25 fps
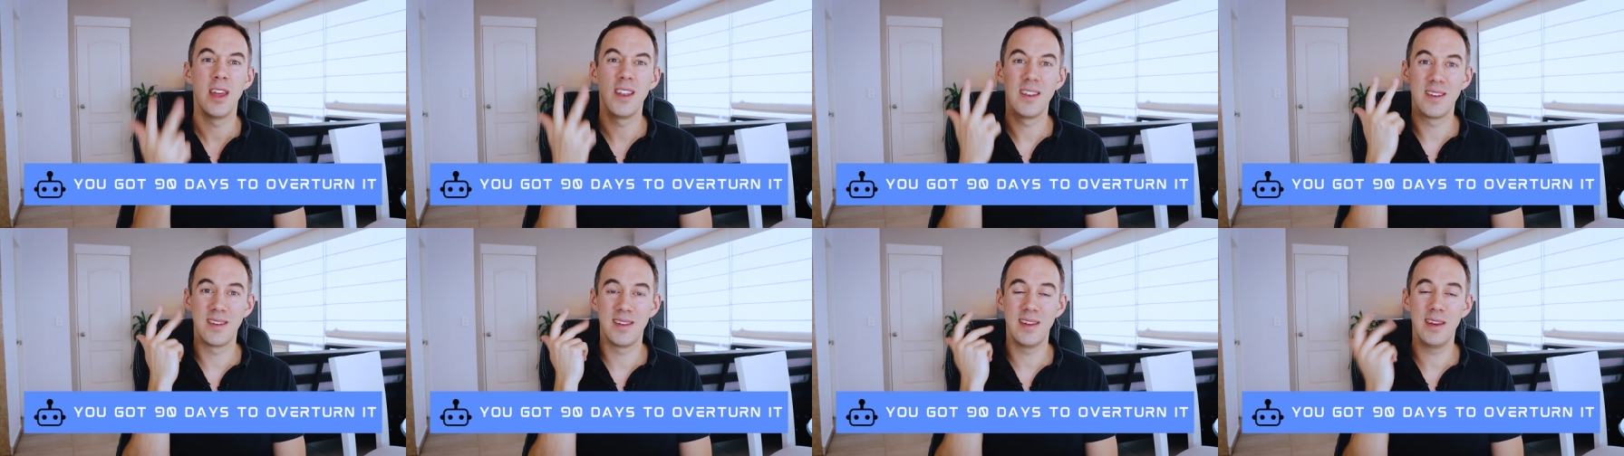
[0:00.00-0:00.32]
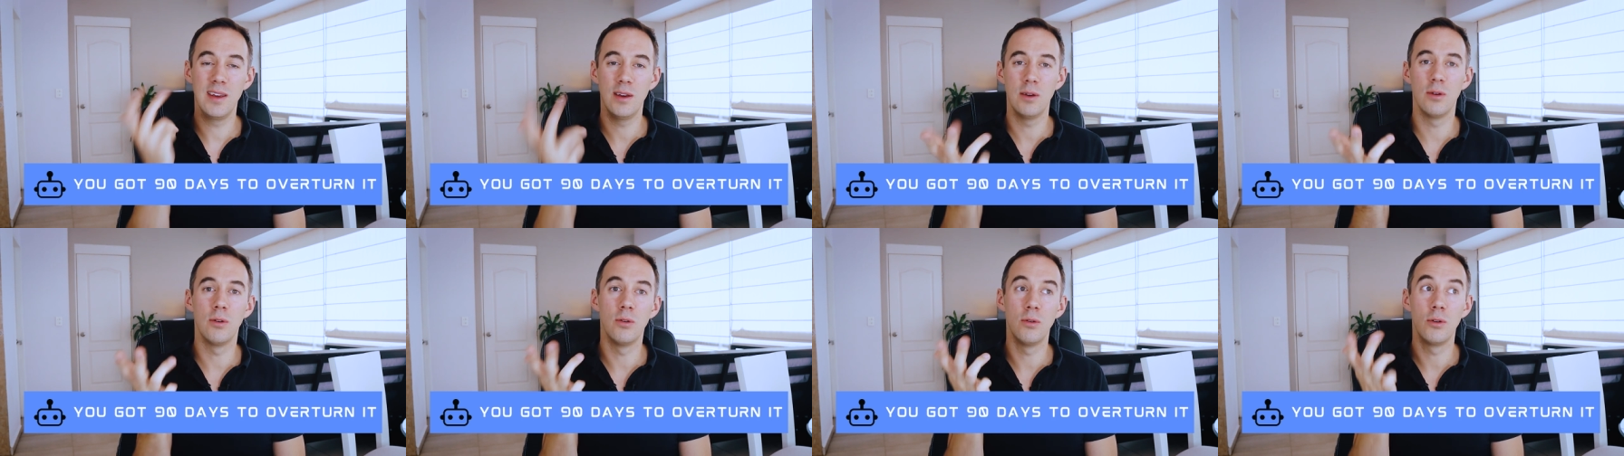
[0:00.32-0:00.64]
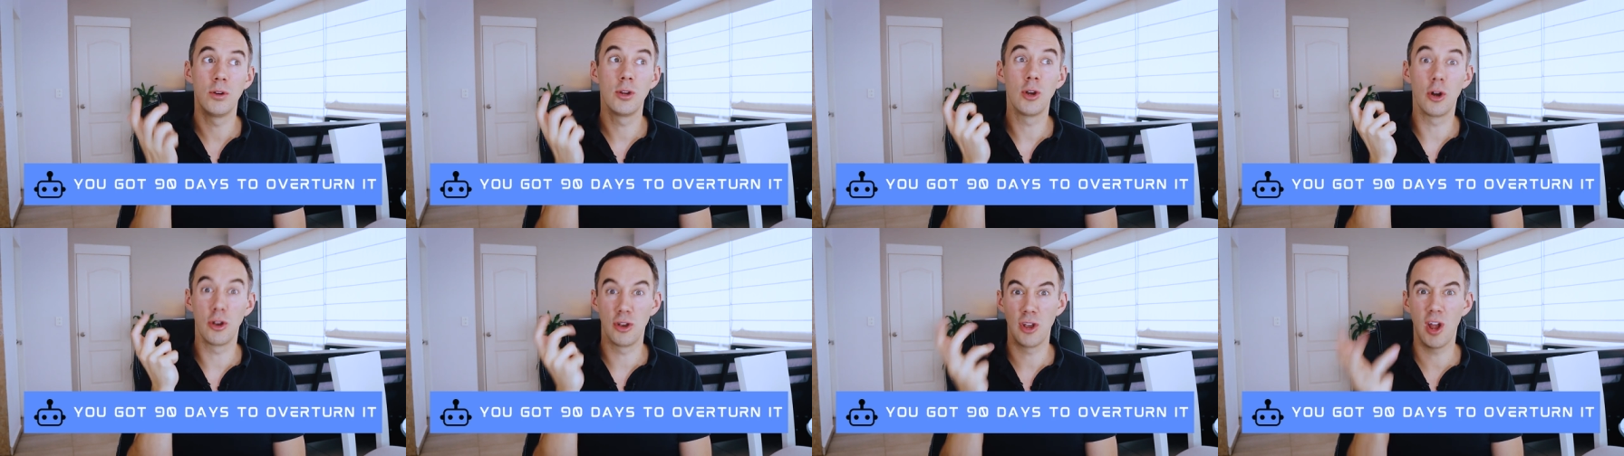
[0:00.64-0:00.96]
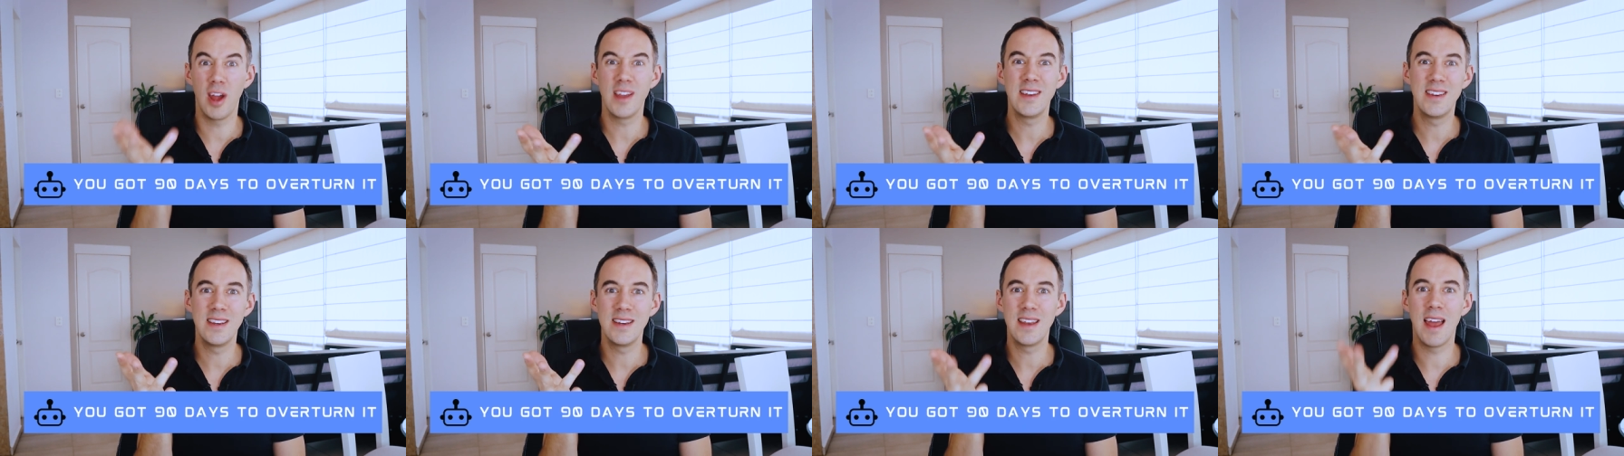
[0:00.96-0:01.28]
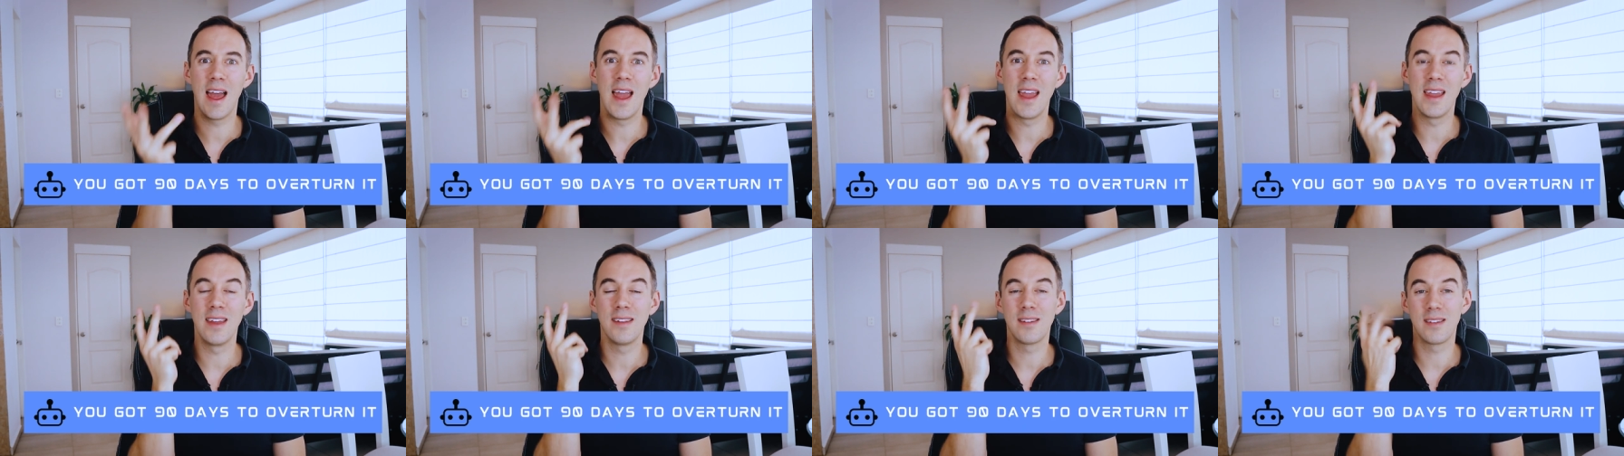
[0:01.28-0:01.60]
until you've got 90
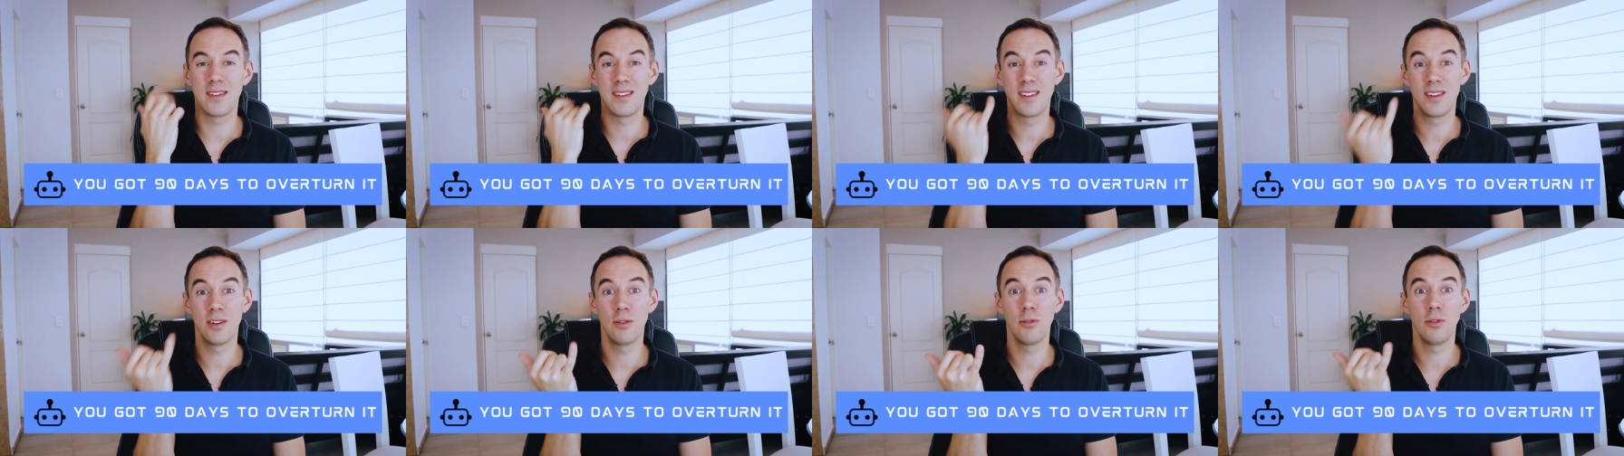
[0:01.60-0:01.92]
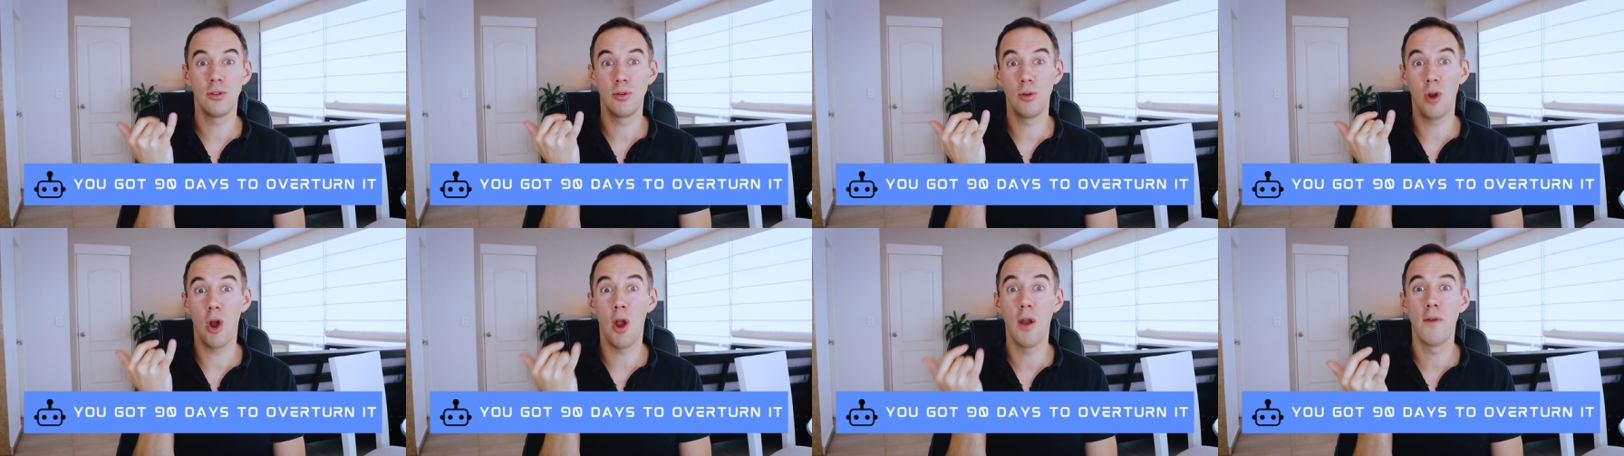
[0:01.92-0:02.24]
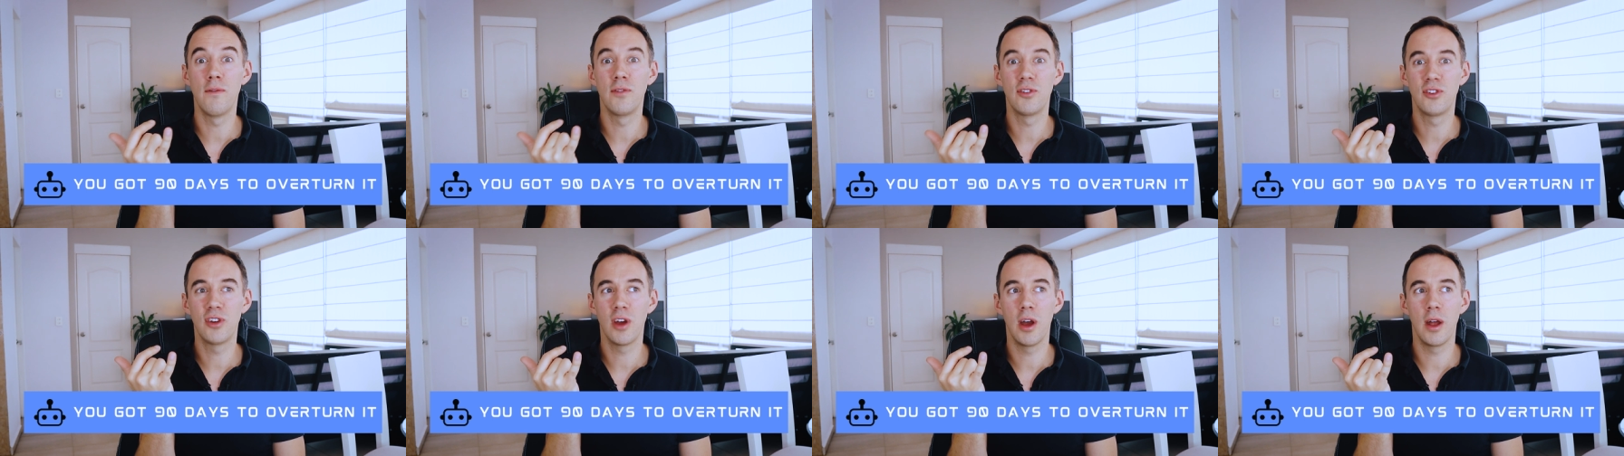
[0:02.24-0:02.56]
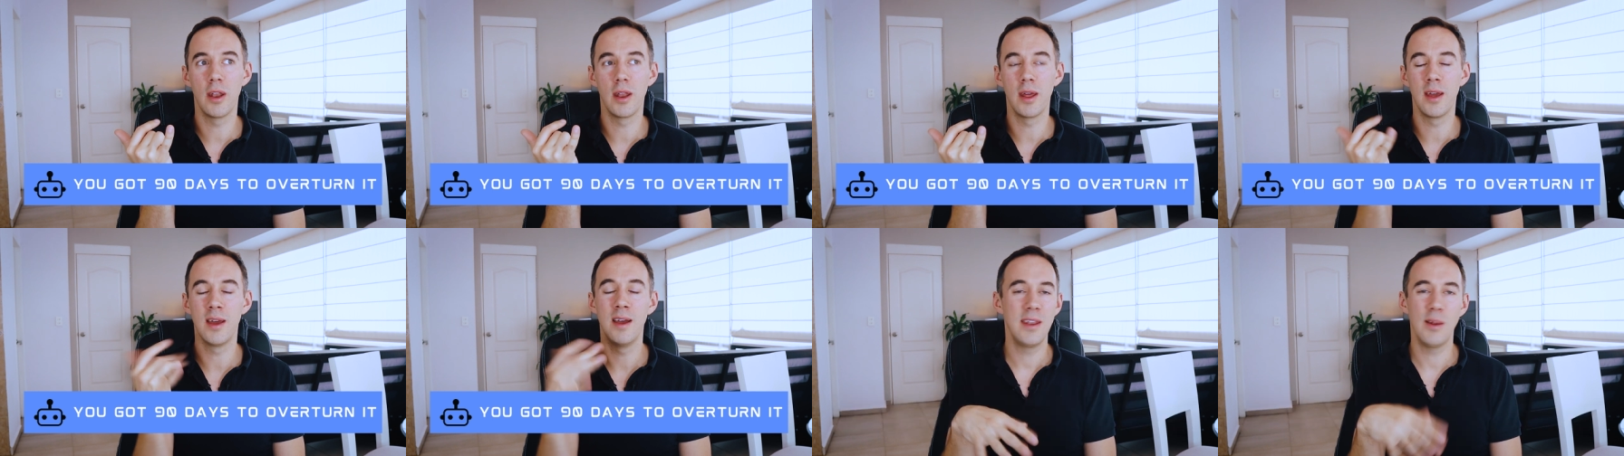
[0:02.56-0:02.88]
days, until you overturn it.